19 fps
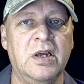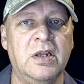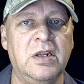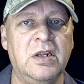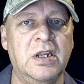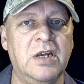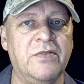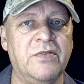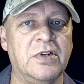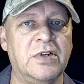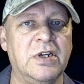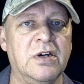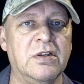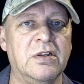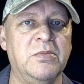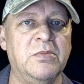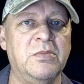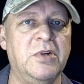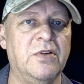Never tell
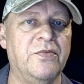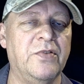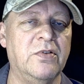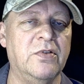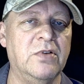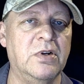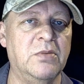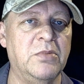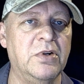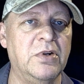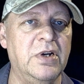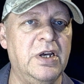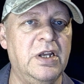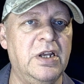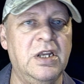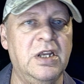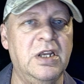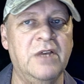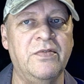them your phone number
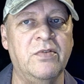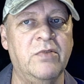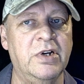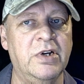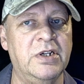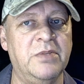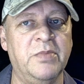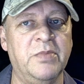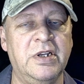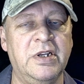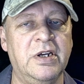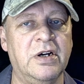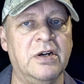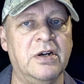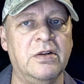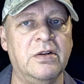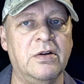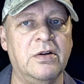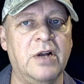and never waste money
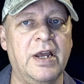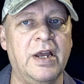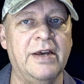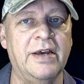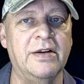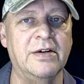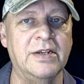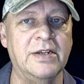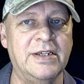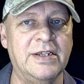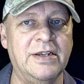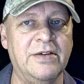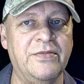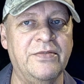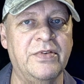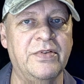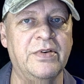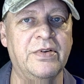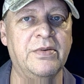on their add-on
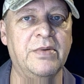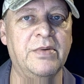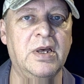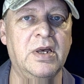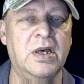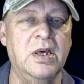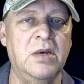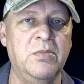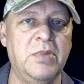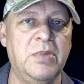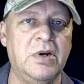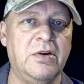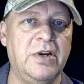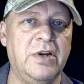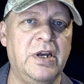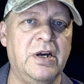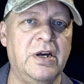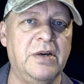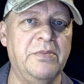stuff. Better
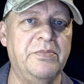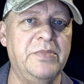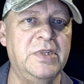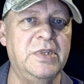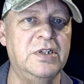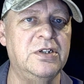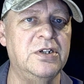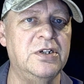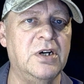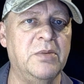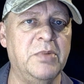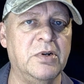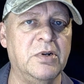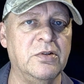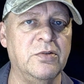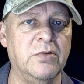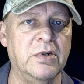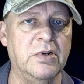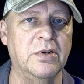yet, just shop
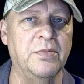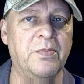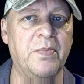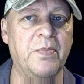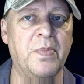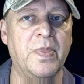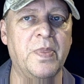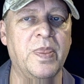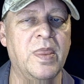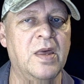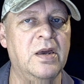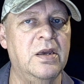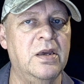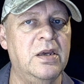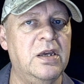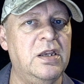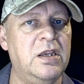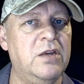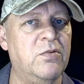elsewhere.
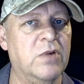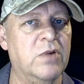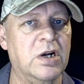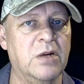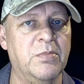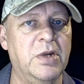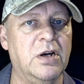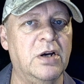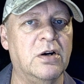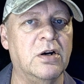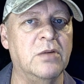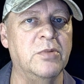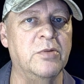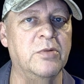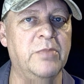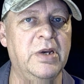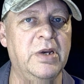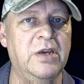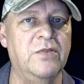Anywhere but
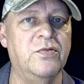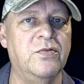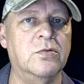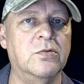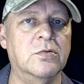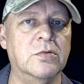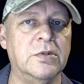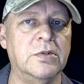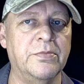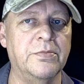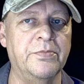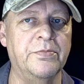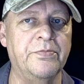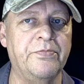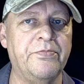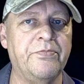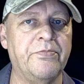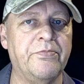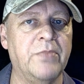Harbor Bait Fools.
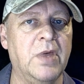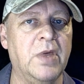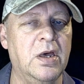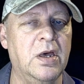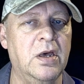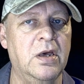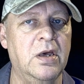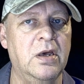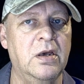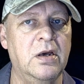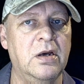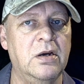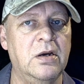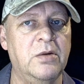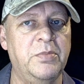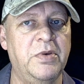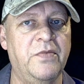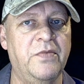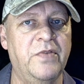I
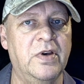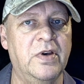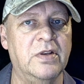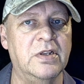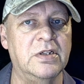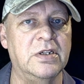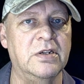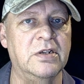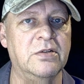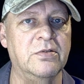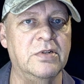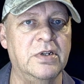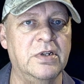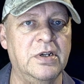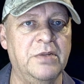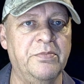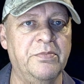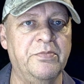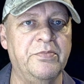hope you found this
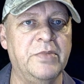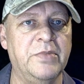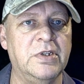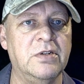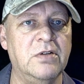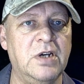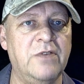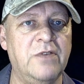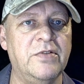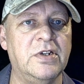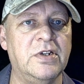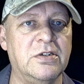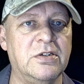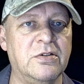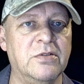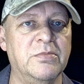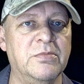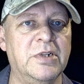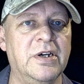interesting, so have a
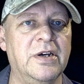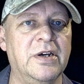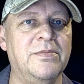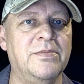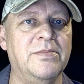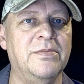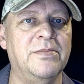disturbed day.